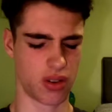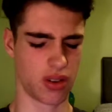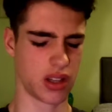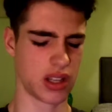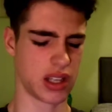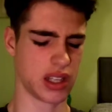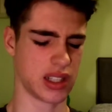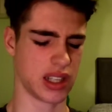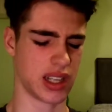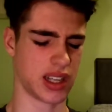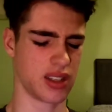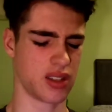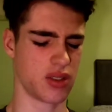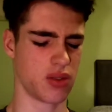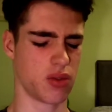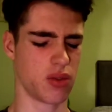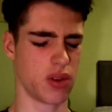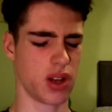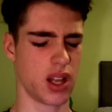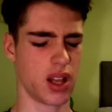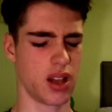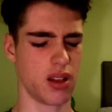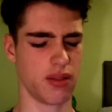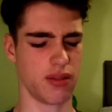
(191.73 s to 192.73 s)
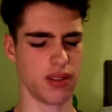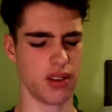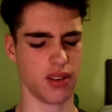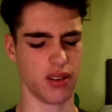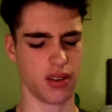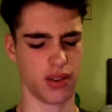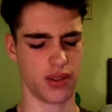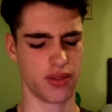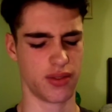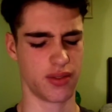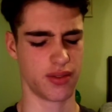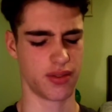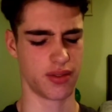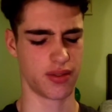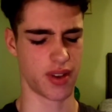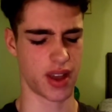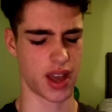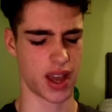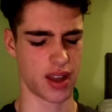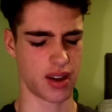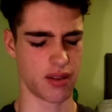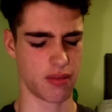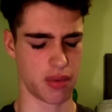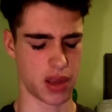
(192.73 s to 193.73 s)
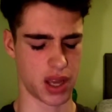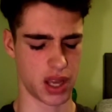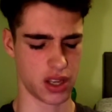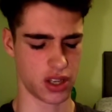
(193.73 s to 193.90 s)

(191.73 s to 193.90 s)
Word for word: all these like 12 year old fan